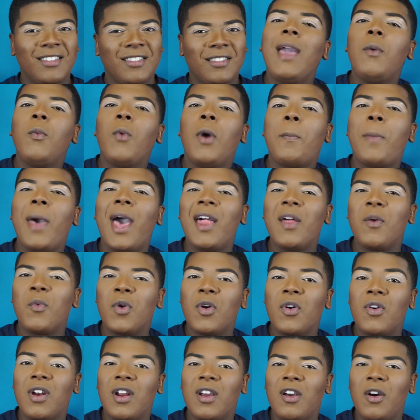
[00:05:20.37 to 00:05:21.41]
What palette
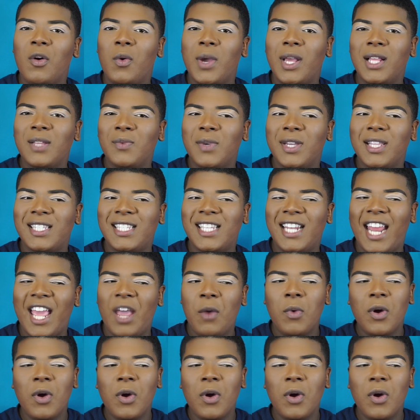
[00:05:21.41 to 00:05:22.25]
we're going to go in with today?